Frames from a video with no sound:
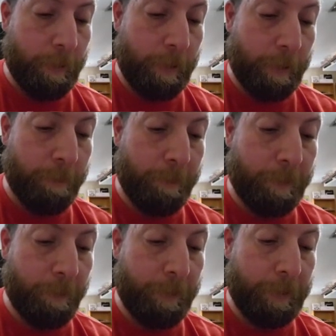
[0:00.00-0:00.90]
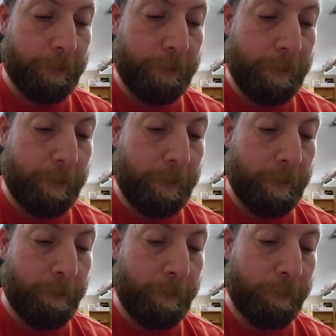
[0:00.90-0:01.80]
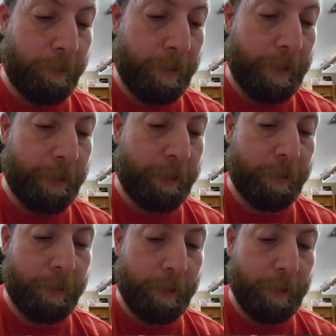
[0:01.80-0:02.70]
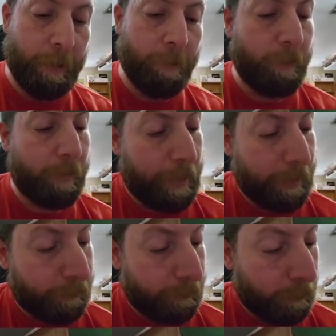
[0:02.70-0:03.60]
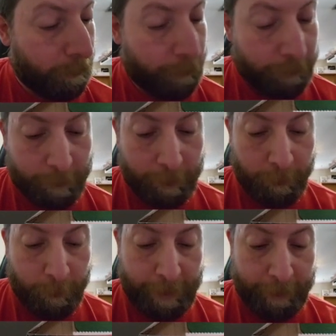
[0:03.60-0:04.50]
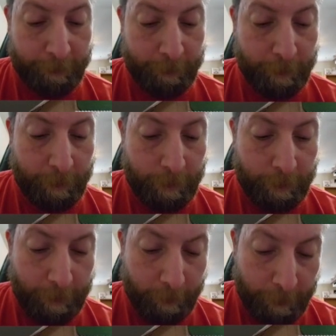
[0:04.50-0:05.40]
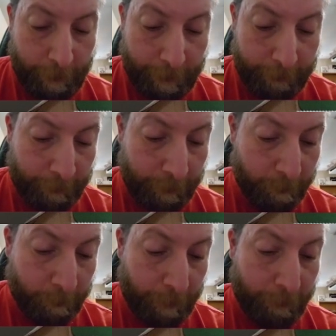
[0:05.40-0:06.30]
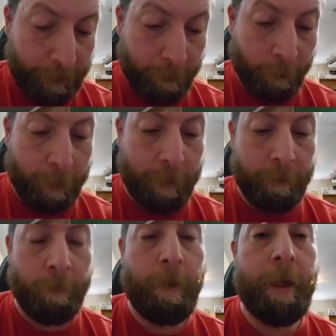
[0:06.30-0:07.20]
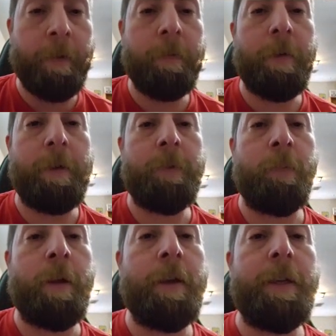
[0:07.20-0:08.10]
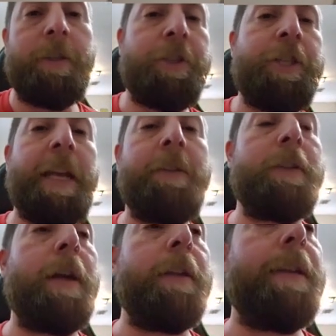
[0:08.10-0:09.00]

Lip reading: I don't think it's an image variation. The other one has, nope, just his base. The other one has him, I think, running around, or he's running, his chain's kind of